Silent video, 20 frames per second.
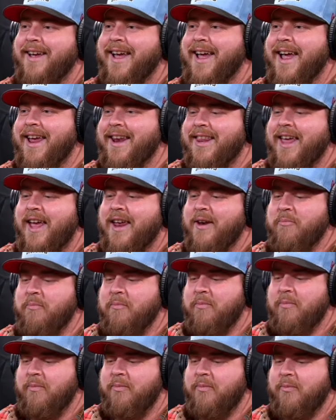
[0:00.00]
and
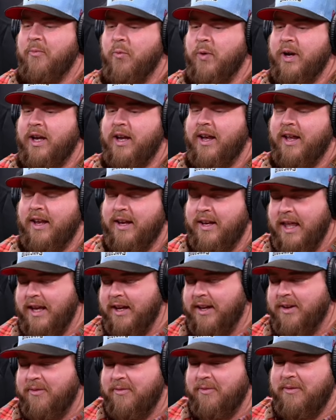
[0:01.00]
then we and
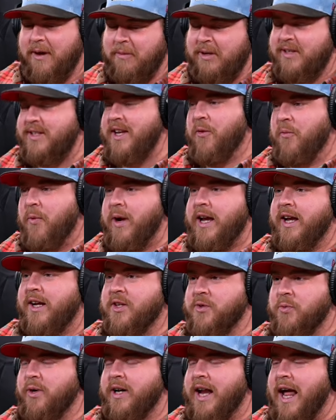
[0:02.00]
like I'm gonna say we because
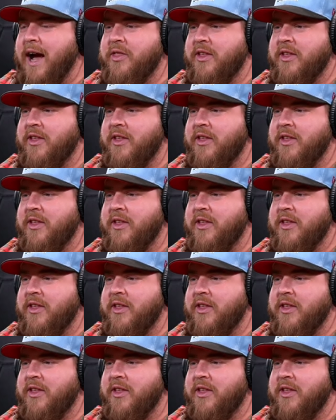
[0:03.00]
we're now